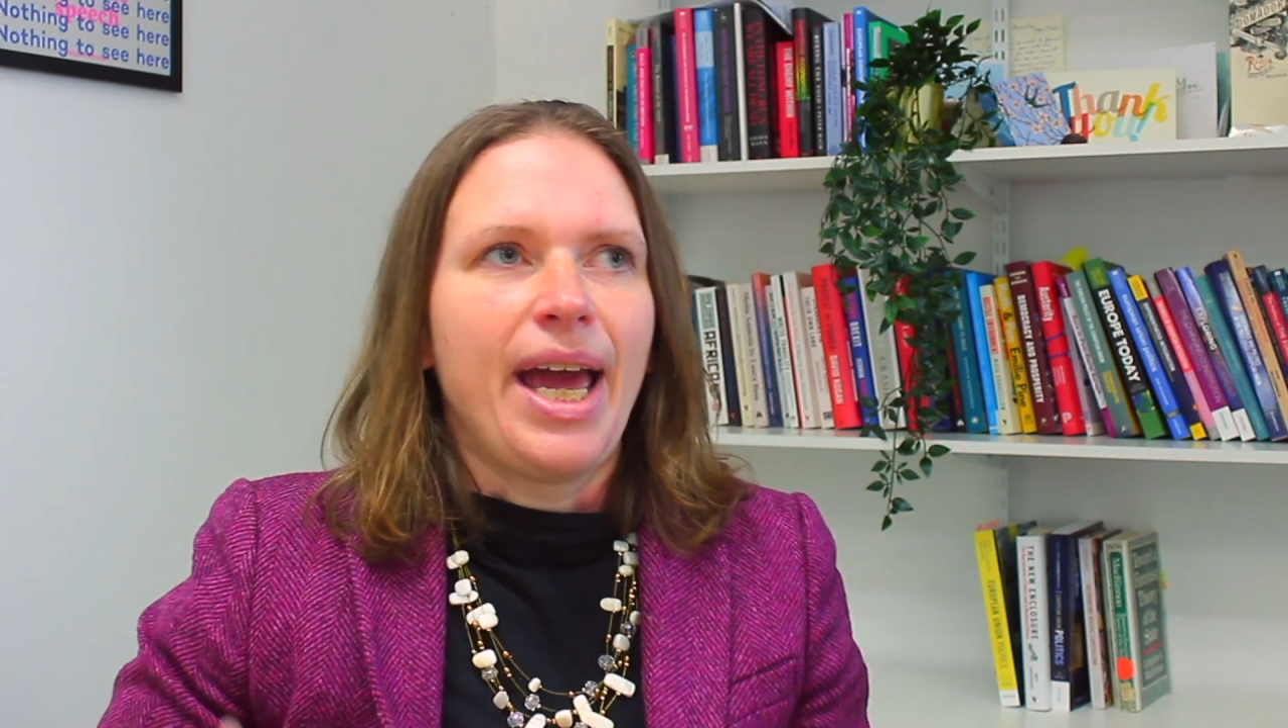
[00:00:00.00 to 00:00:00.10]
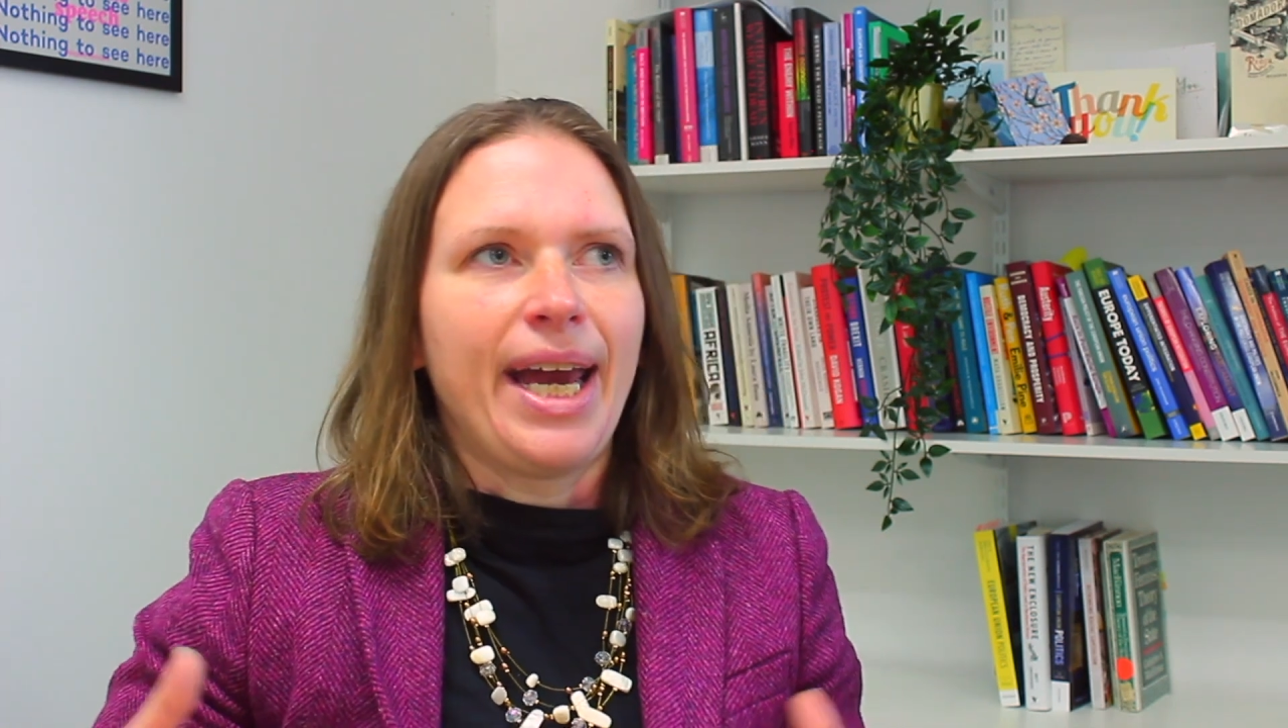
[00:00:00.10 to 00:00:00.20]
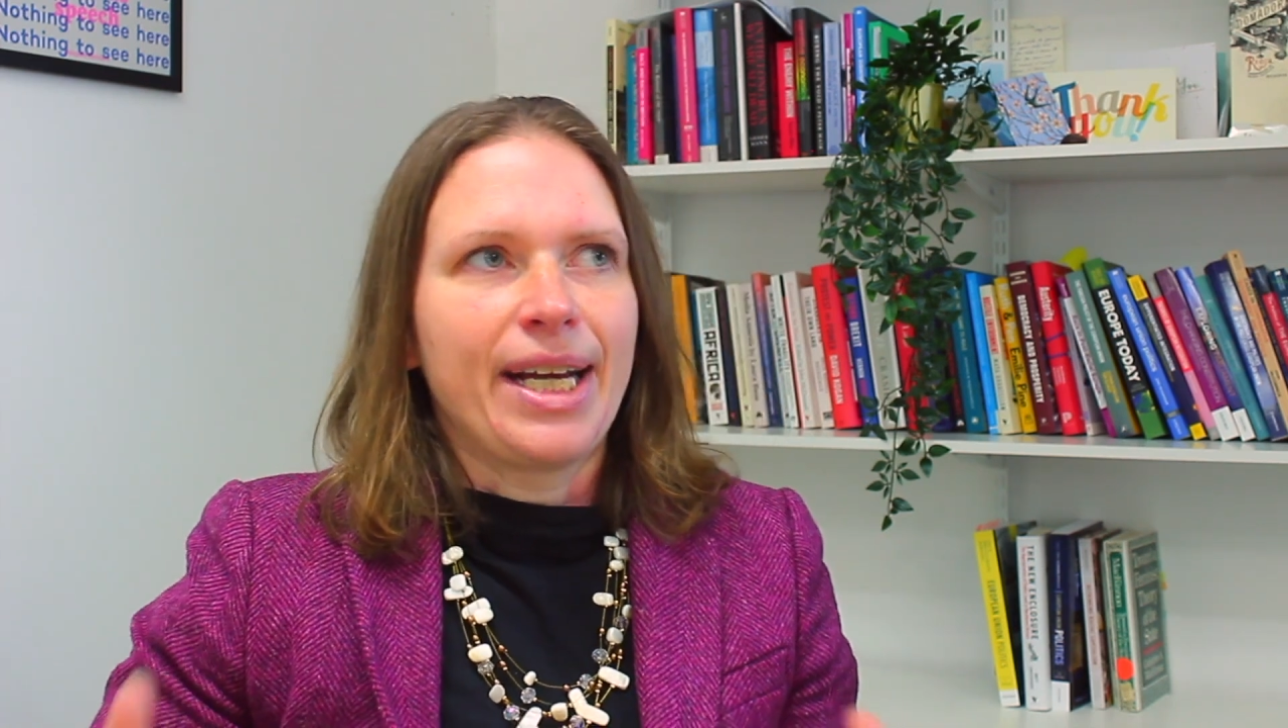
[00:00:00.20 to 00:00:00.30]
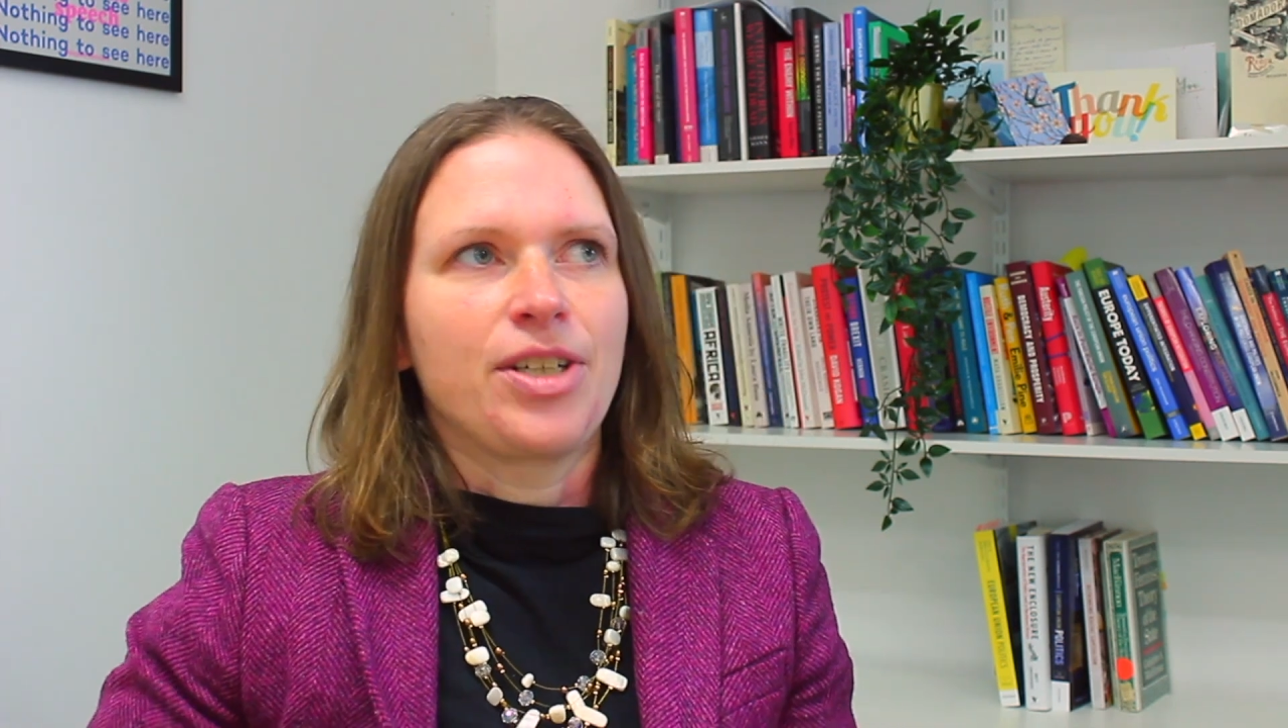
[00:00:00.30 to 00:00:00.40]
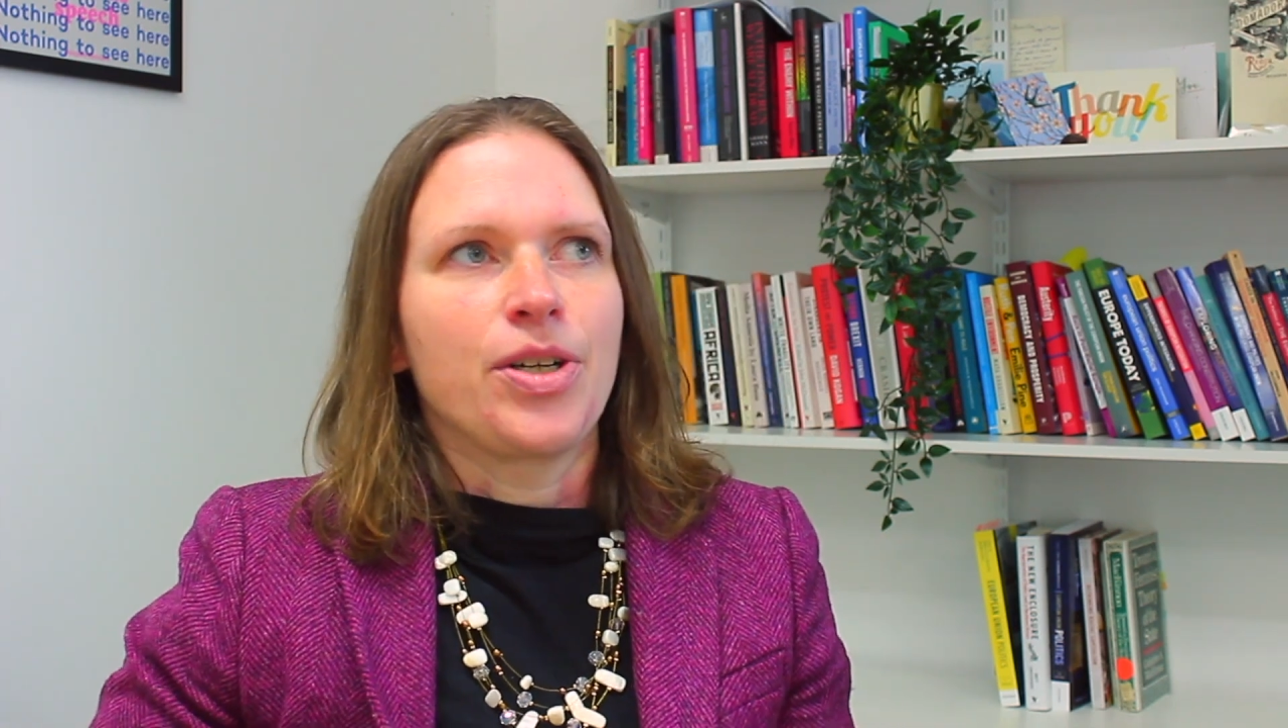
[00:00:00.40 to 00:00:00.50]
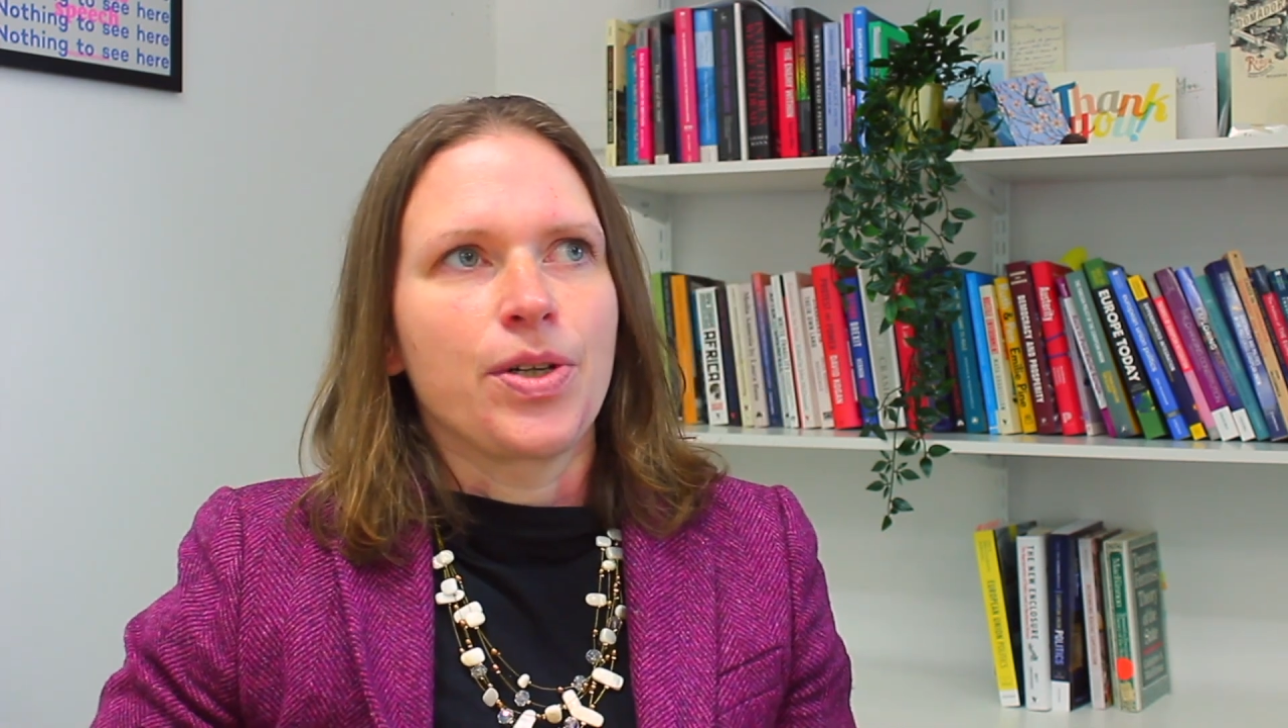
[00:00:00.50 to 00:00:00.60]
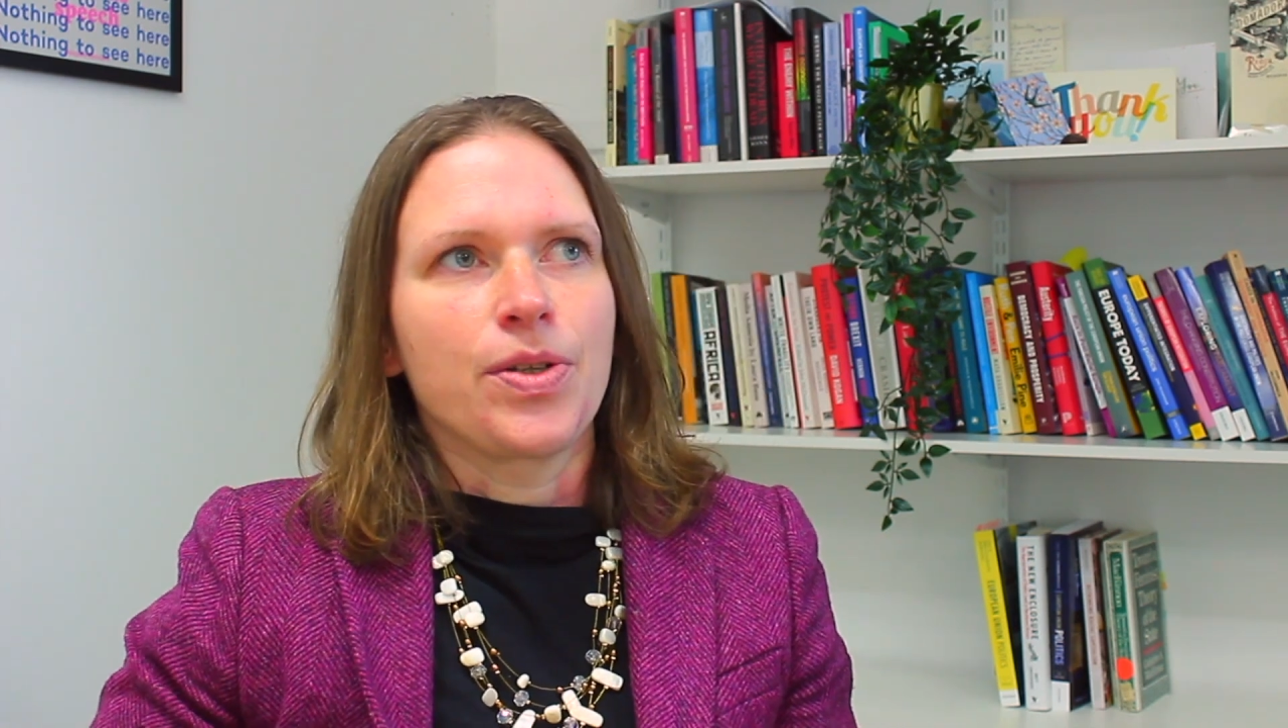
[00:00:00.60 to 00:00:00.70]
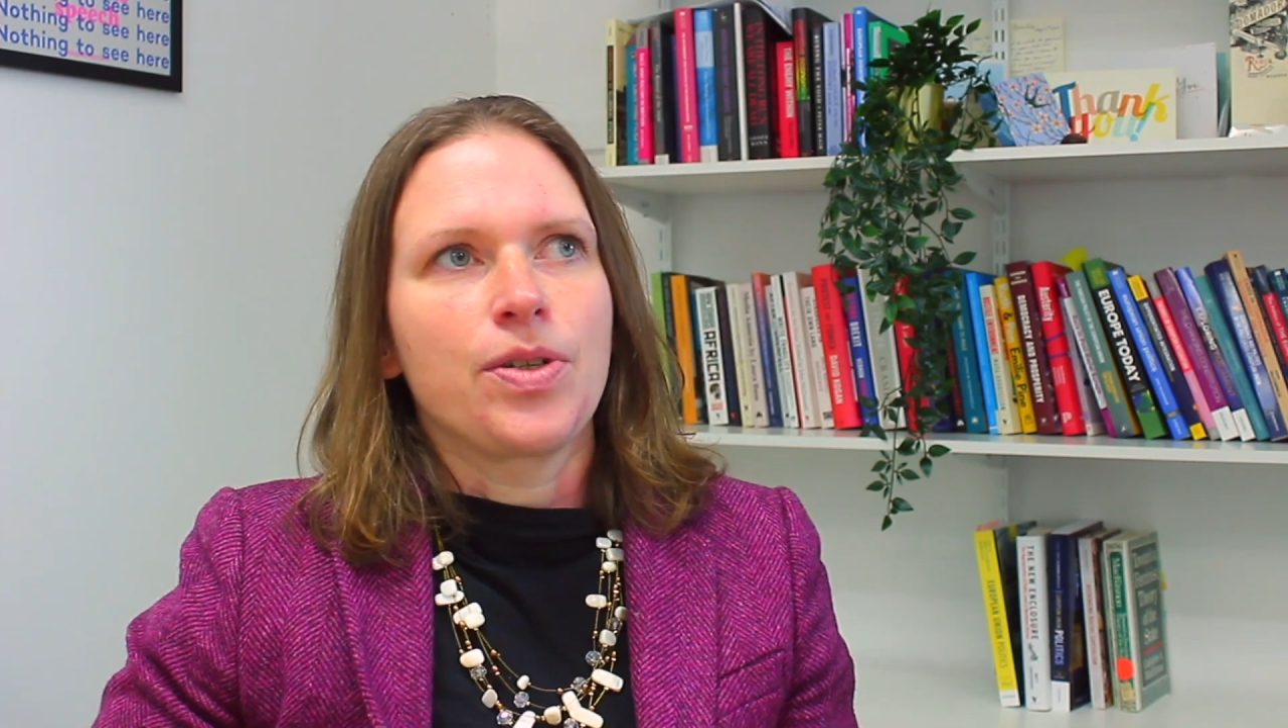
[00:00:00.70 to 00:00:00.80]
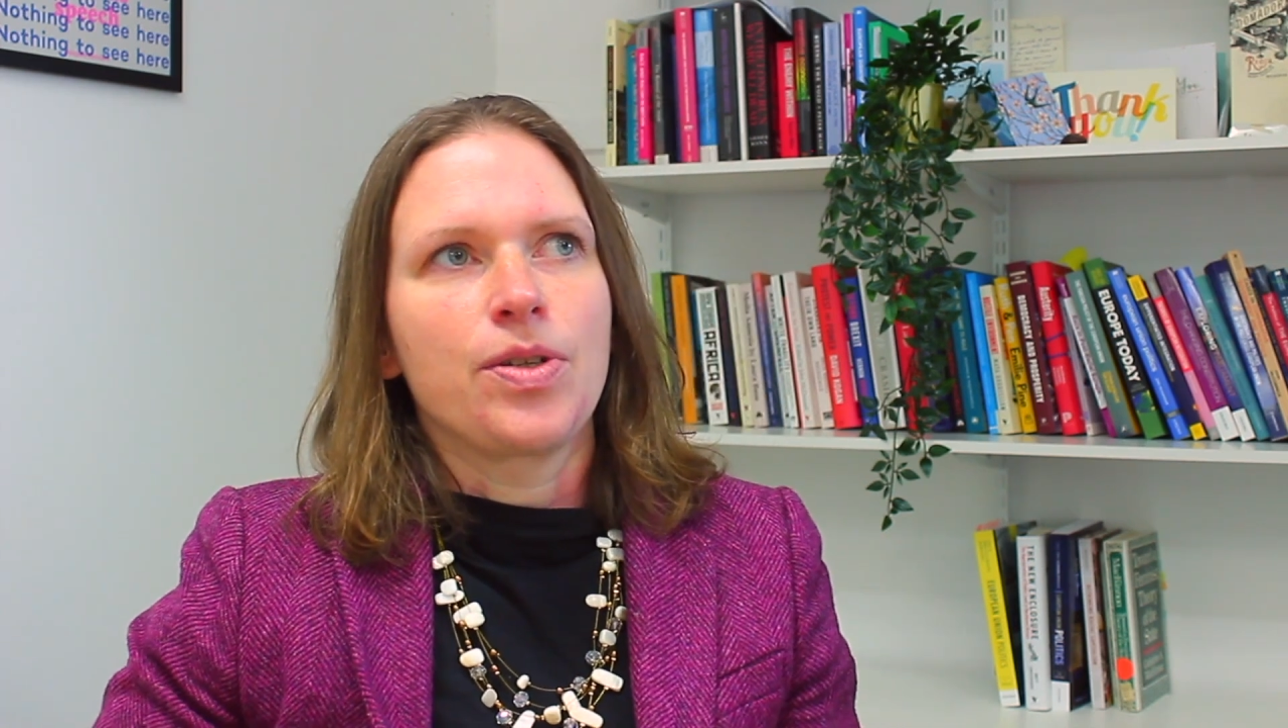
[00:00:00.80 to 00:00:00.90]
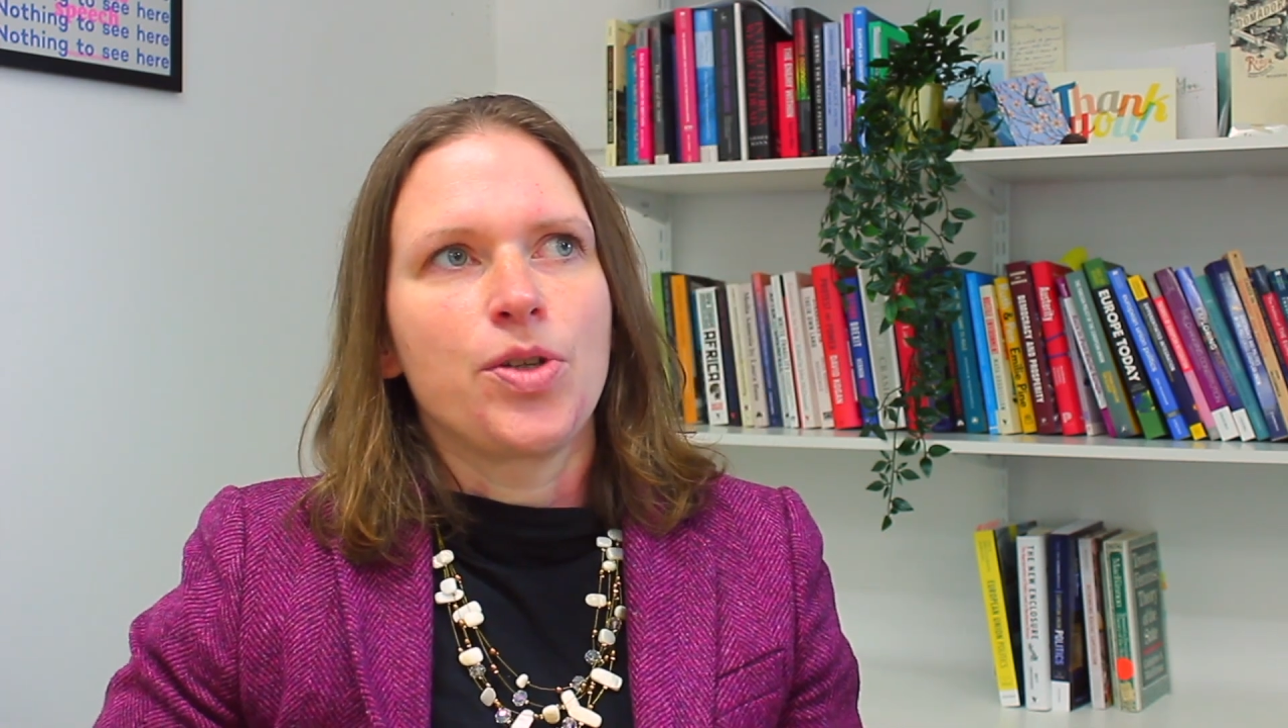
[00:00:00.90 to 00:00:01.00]

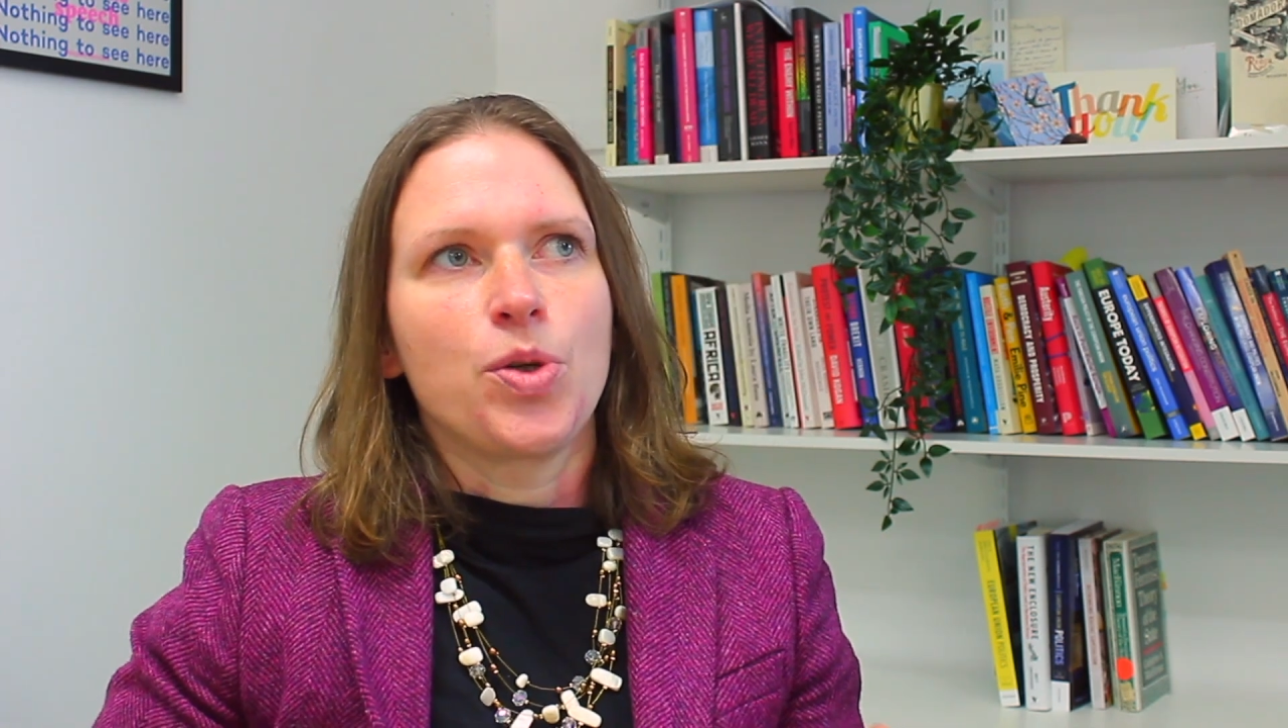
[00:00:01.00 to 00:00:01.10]
actors